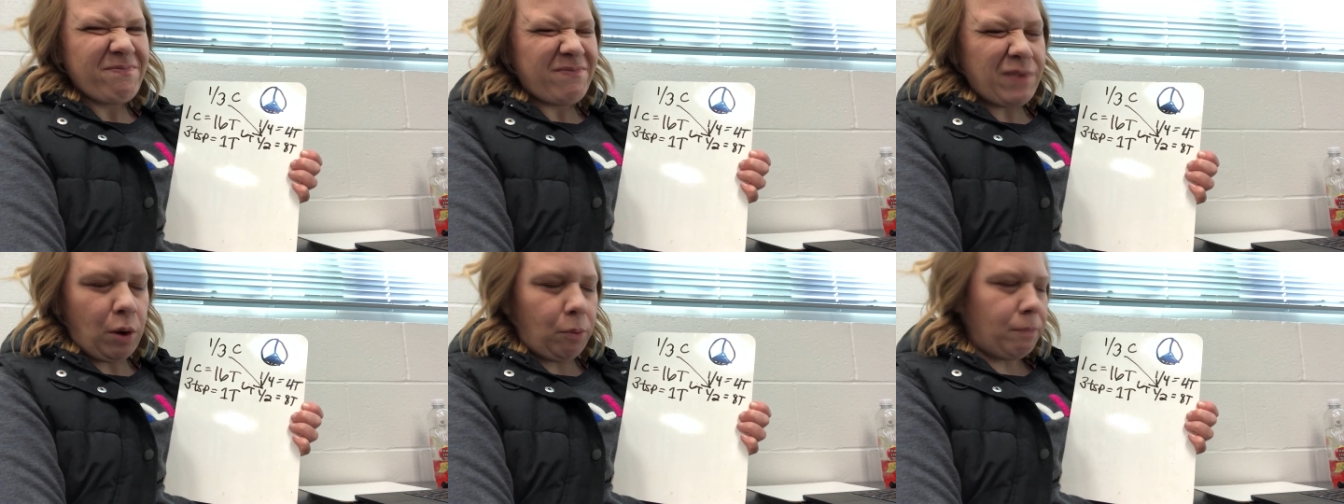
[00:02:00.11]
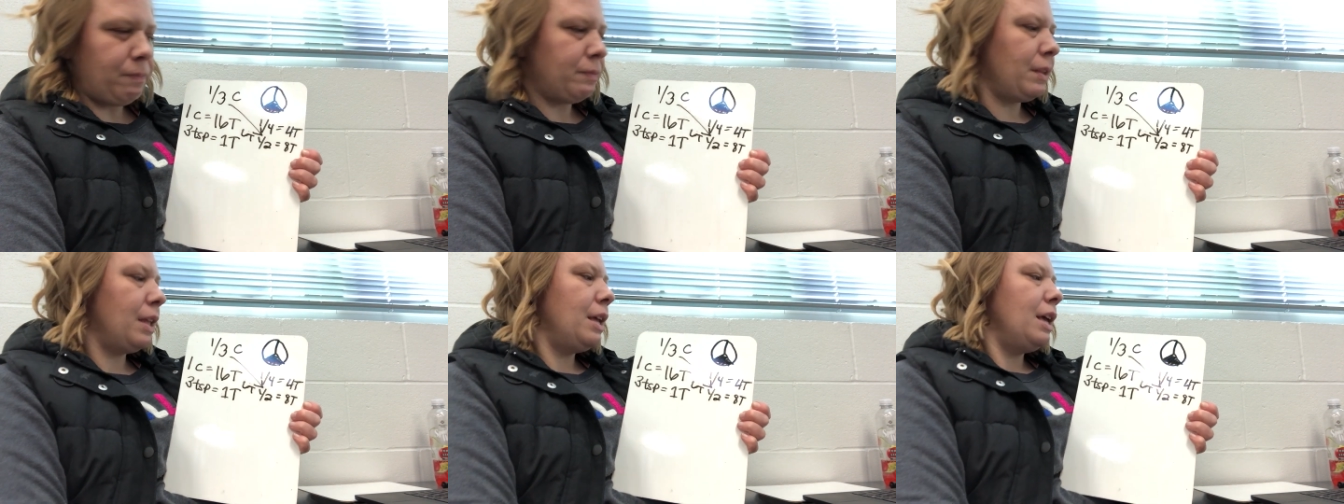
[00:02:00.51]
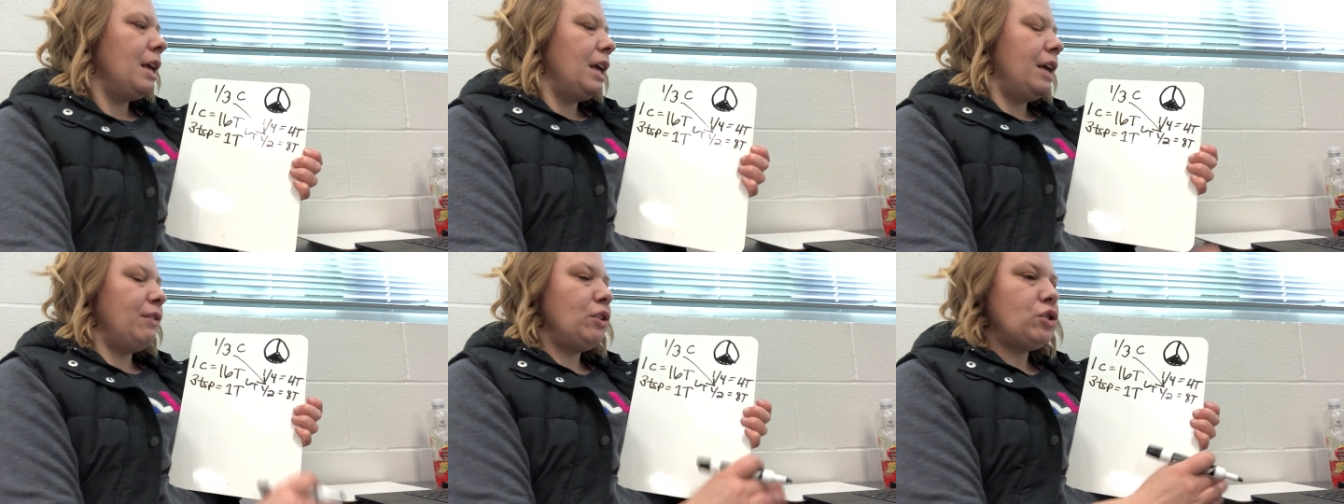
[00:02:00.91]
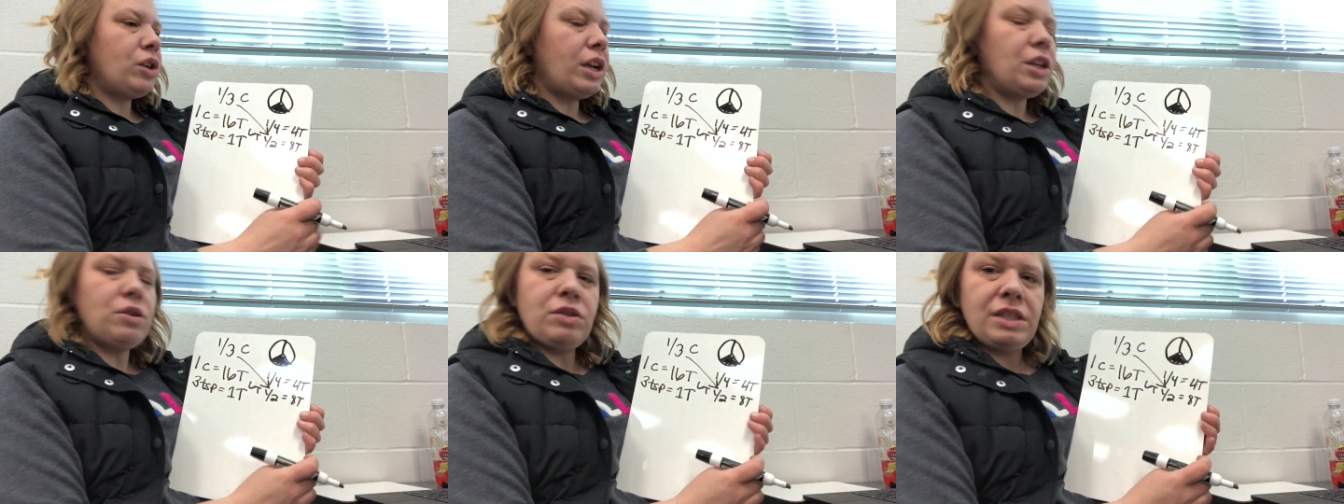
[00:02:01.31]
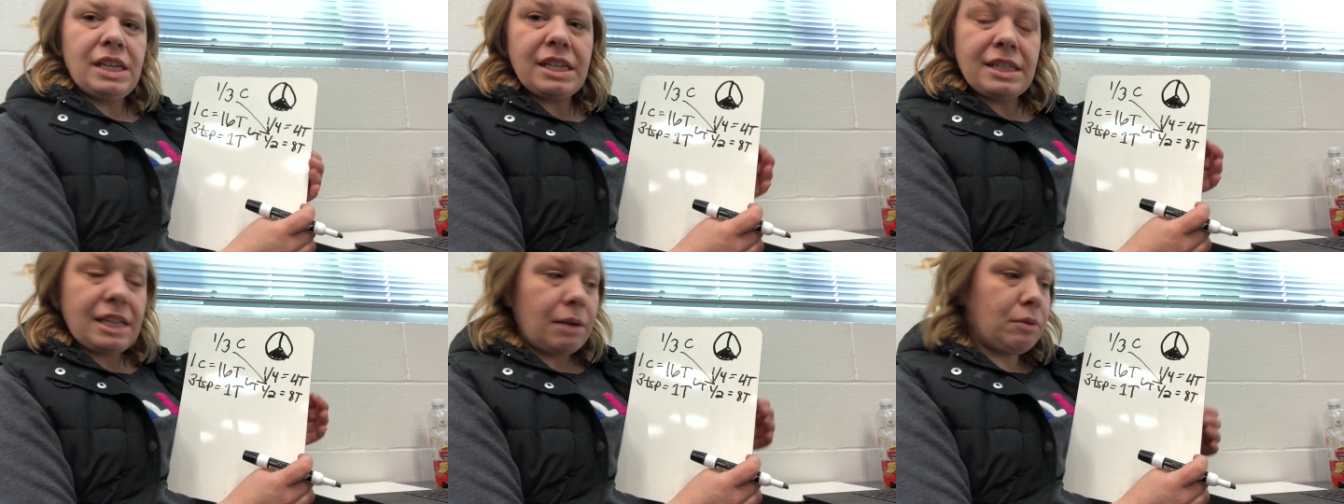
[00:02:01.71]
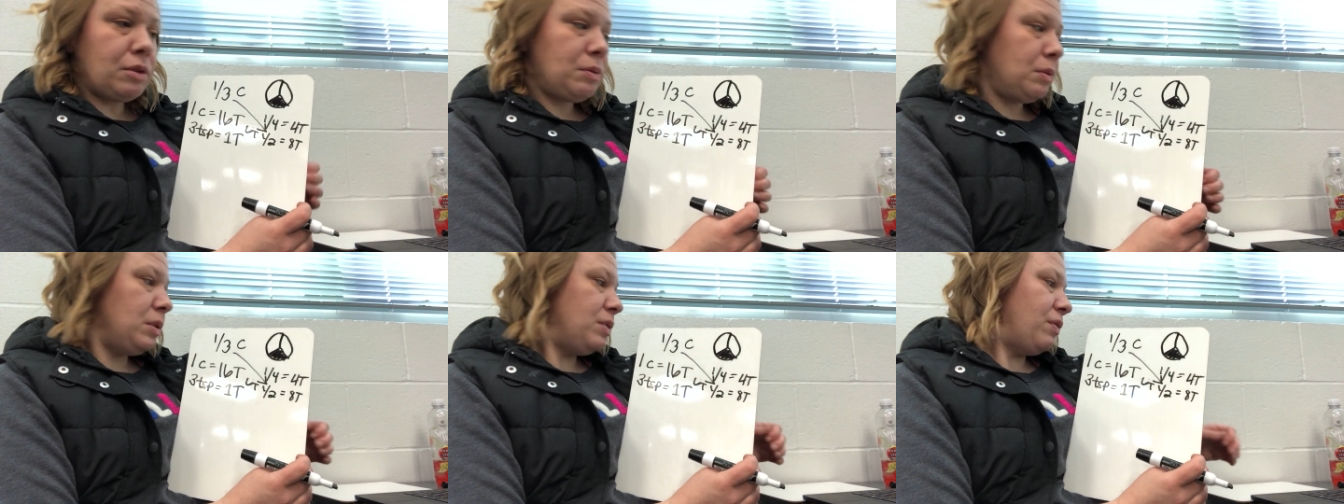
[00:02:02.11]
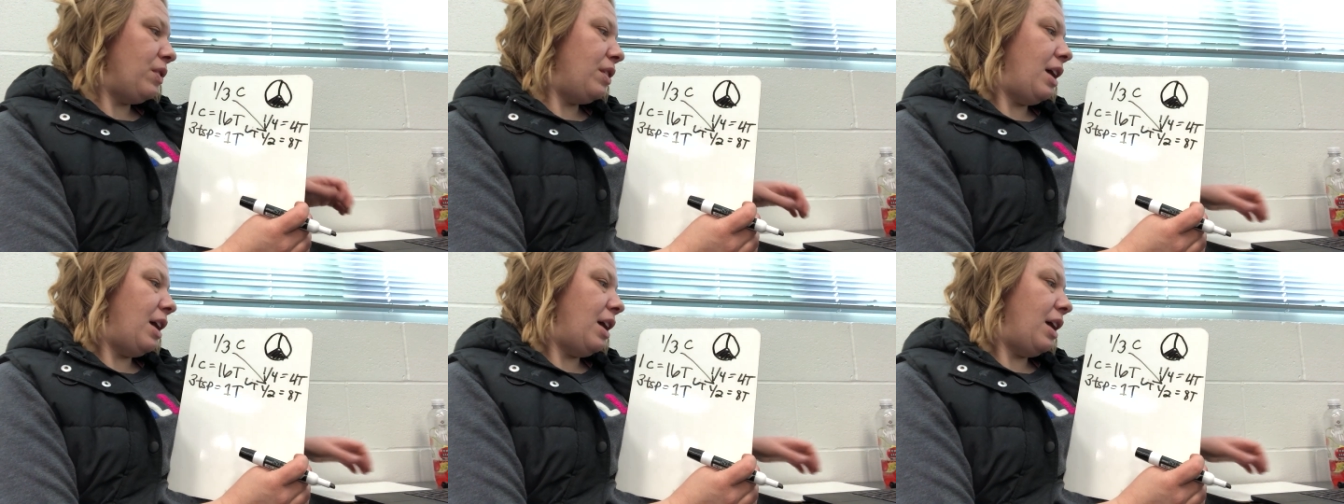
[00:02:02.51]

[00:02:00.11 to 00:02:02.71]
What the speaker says: Nope. If you try to use 6 tablespoons for